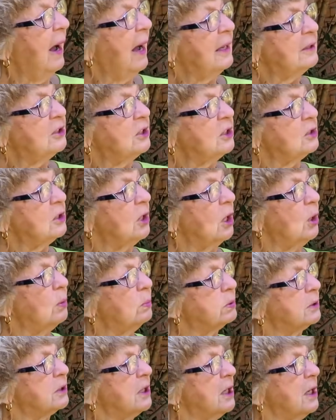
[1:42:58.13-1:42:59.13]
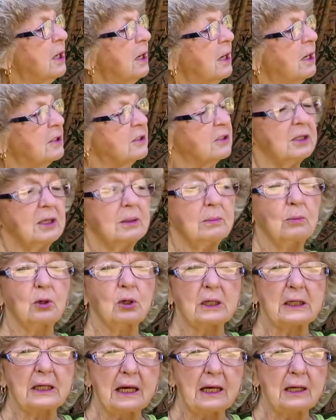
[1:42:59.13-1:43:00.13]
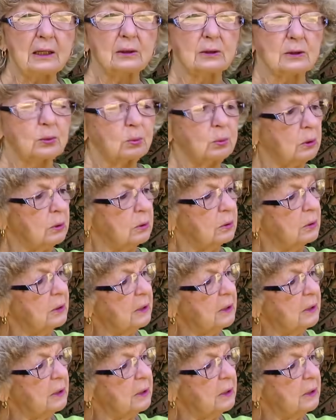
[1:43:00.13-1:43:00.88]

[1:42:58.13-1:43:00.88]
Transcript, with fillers: I just hope so, uh, someone else will